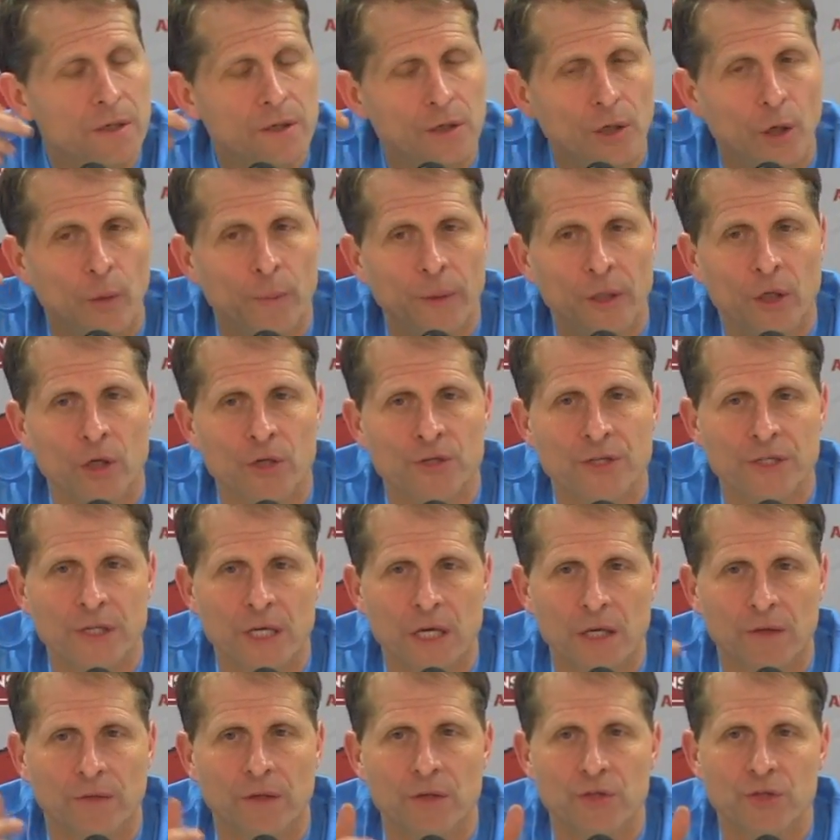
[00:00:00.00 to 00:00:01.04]
you know, because
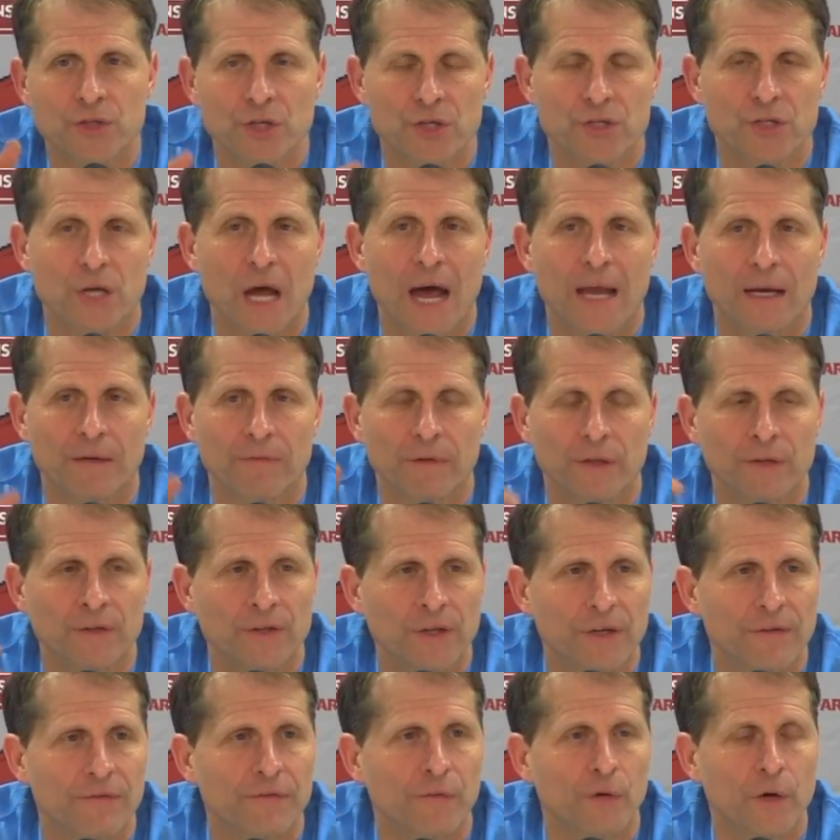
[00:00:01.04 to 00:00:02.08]
Ethan's just kind of a
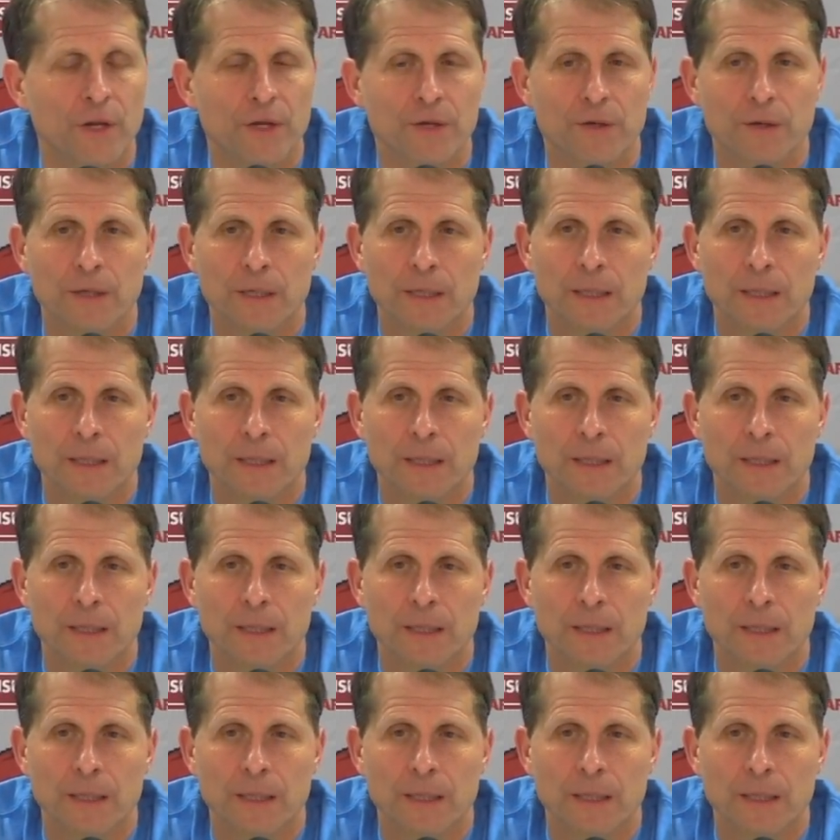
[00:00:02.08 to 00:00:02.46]
different